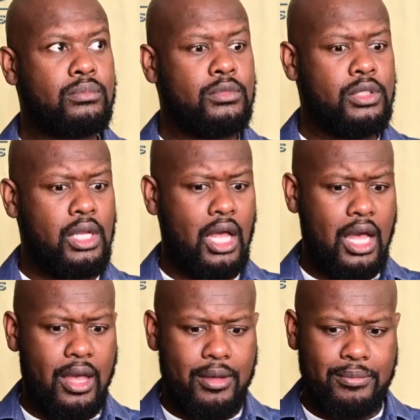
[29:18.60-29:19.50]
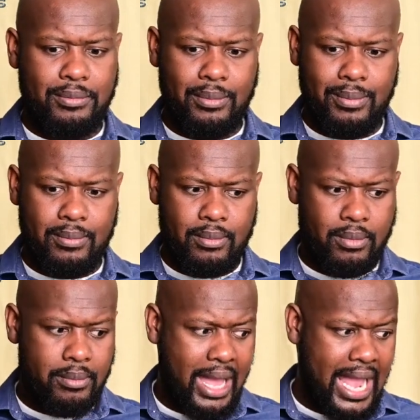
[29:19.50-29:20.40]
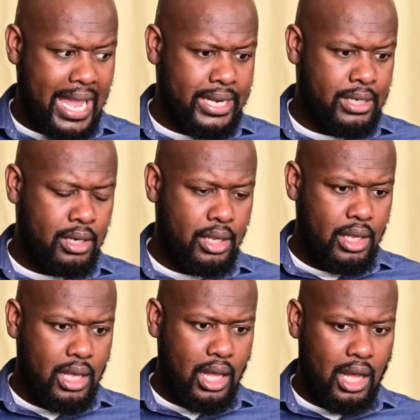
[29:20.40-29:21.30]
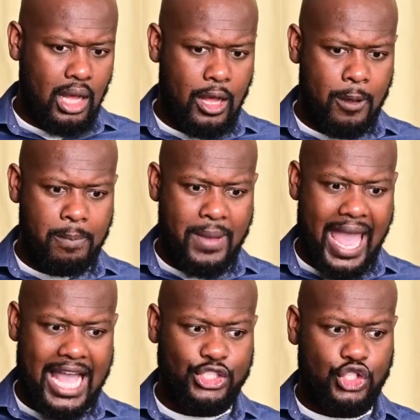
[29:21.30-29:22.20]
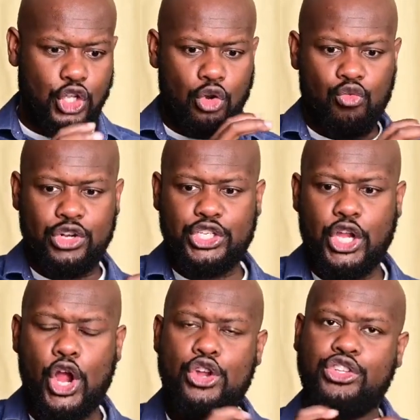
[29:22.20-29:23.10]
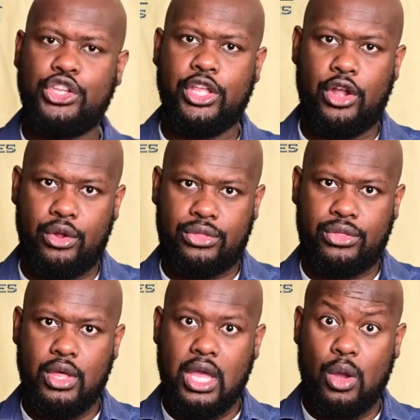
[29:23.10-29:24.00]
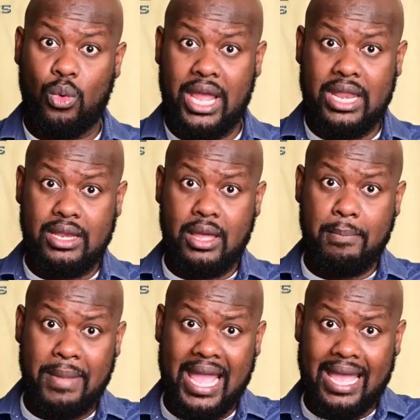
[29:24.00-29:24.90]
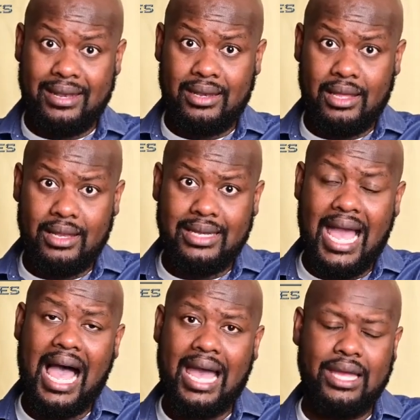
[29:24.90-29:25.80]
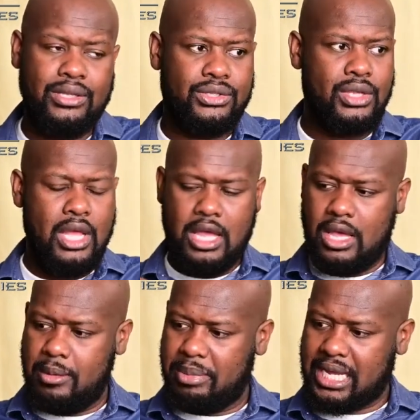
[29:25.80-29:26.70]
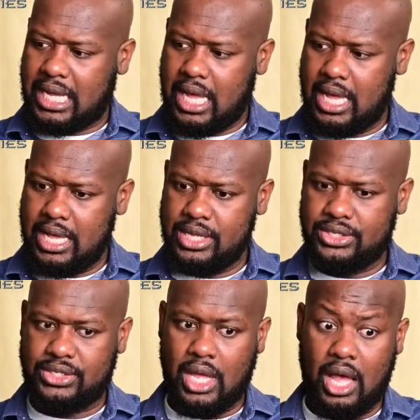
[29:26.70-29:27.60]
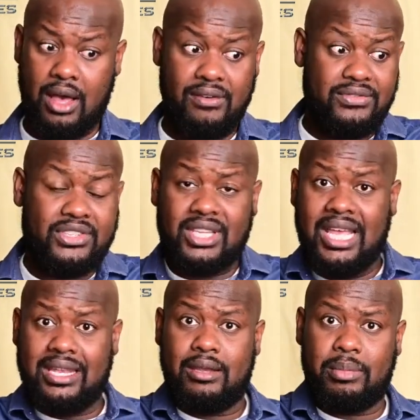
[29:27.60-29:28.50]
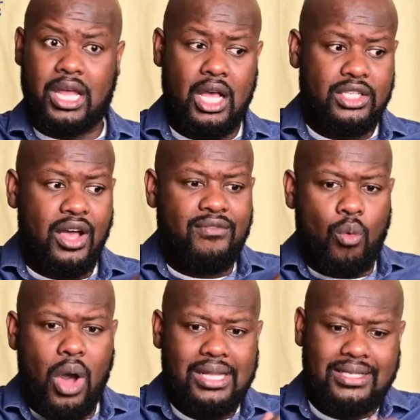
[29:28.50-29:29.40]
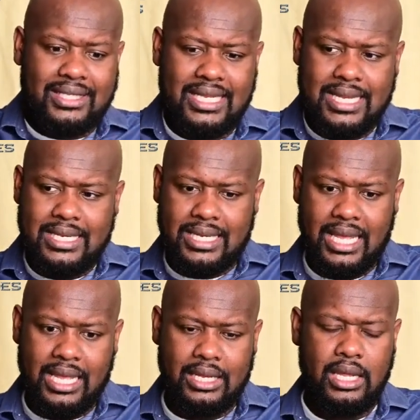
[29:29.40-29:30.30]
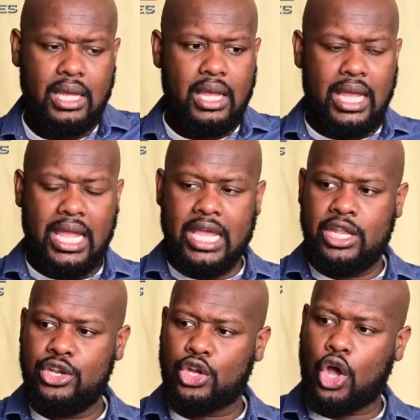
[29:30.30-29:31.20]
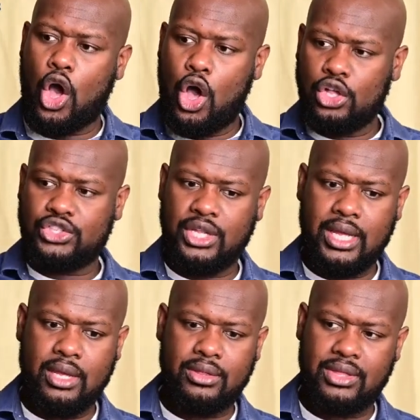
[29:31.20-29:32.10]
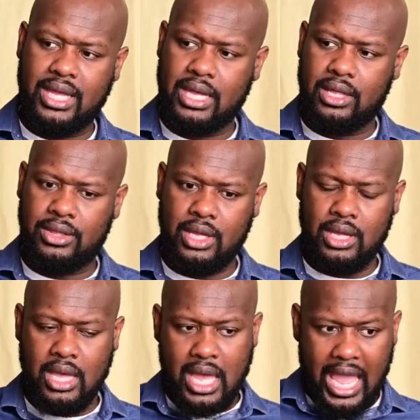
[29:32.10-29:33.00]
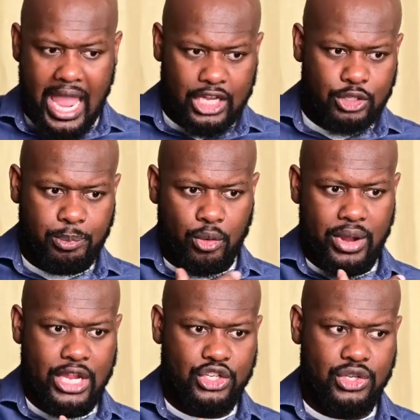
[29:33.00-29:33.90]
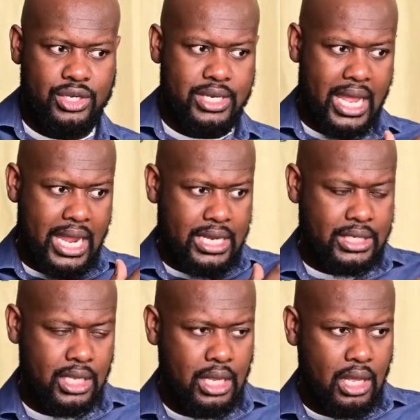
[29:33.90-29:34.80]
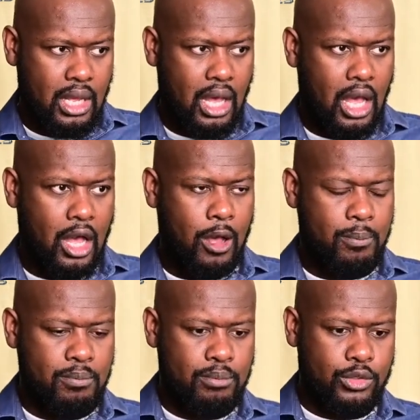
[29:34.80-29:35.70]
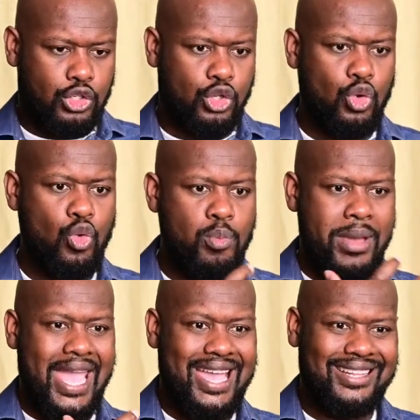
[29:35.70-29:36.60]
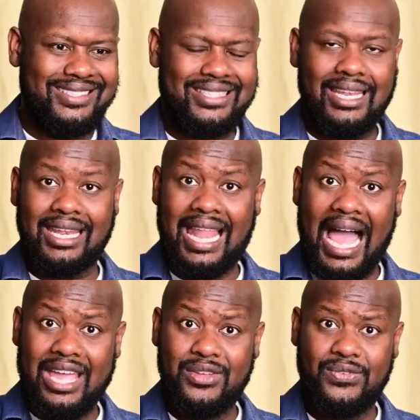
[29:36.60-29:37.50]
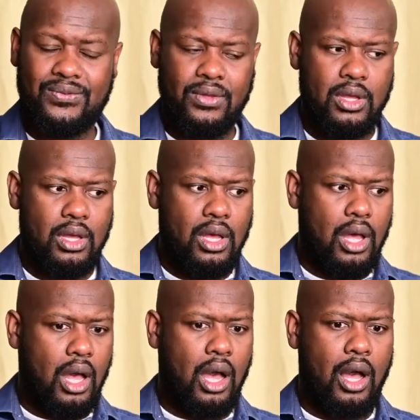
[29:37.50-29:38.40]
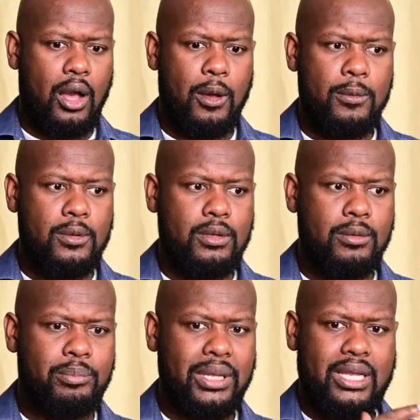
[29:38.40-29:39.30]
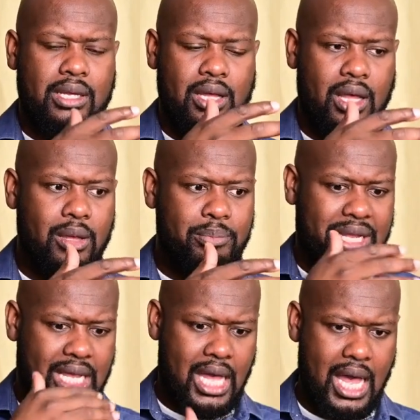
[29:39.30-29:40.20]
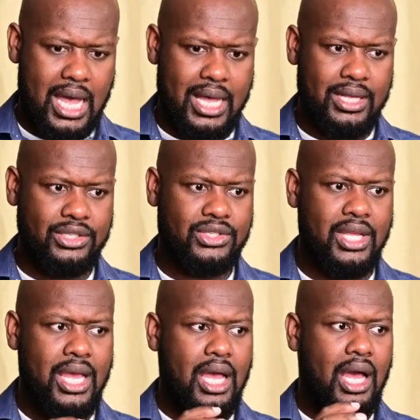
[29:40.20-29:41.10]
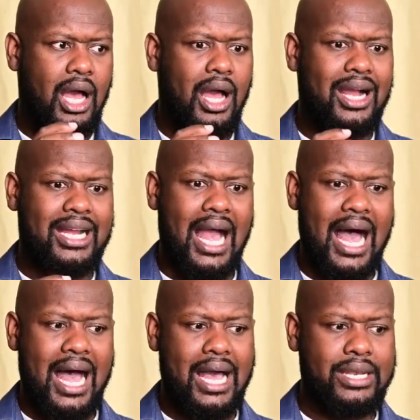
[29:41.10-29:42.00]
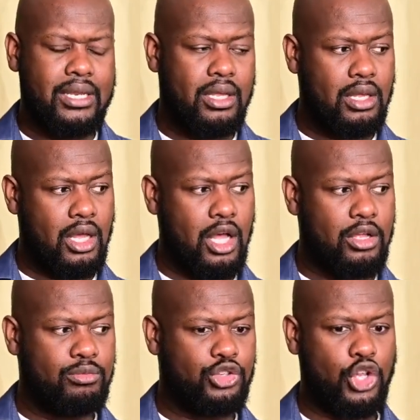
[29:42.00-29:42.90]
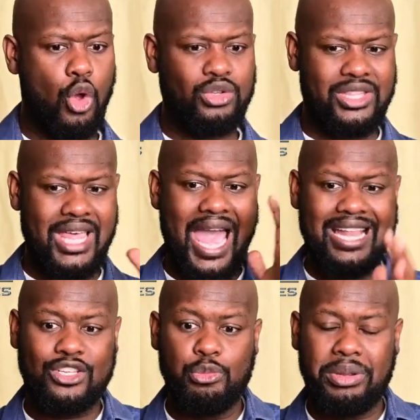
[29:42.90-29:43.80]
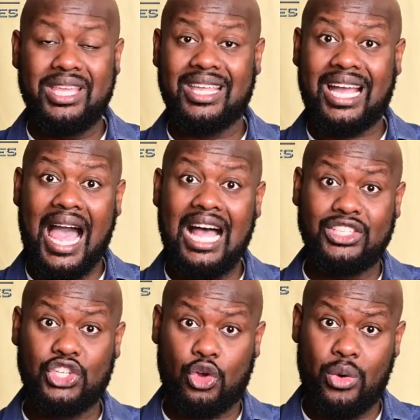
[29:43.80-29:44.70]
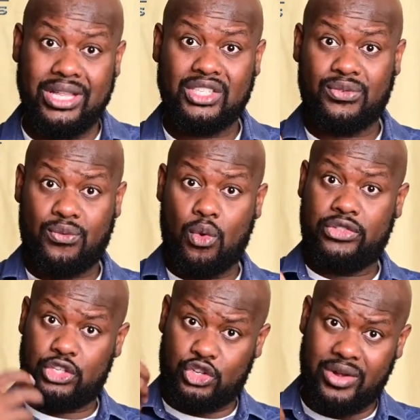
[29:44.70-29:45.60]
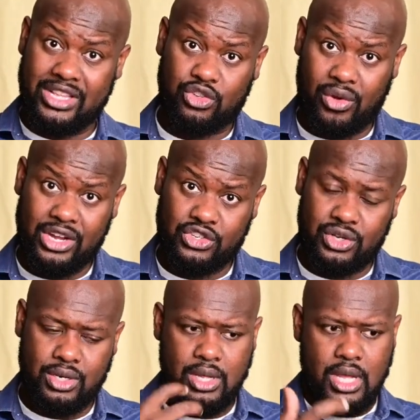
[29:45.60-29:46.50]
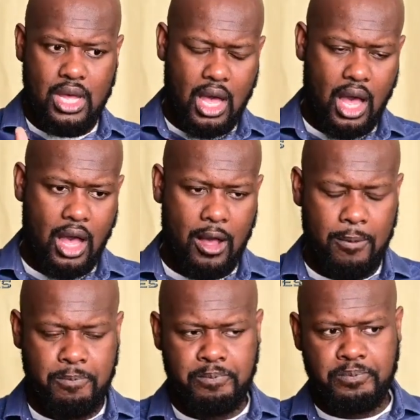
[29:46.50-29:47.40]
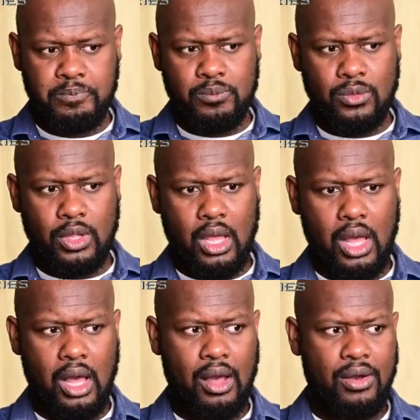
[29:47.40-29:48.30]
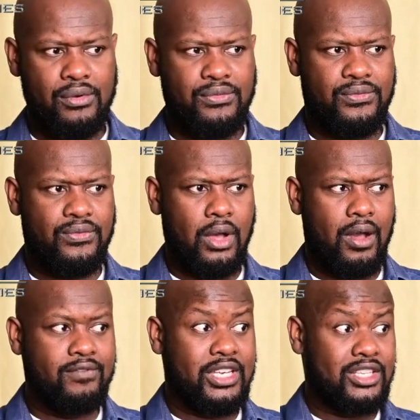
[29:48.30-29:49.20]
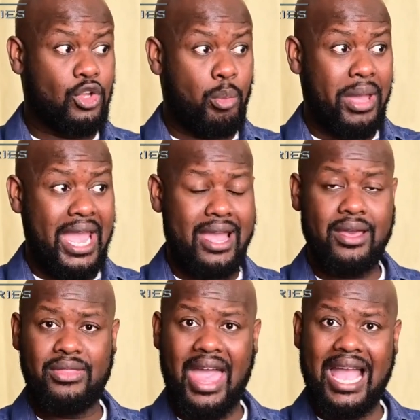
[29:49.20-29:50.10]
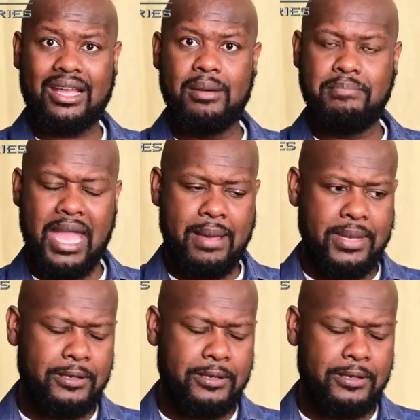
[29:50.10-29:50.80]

uh, man um, has to return to the earth when man dies because of sin, because of what sin did in causing the the expiration date um, to man's life, uh, be, uh, because uh, God uh, chose that to be the consequence for the transgression um, of, of disobeying that commandment,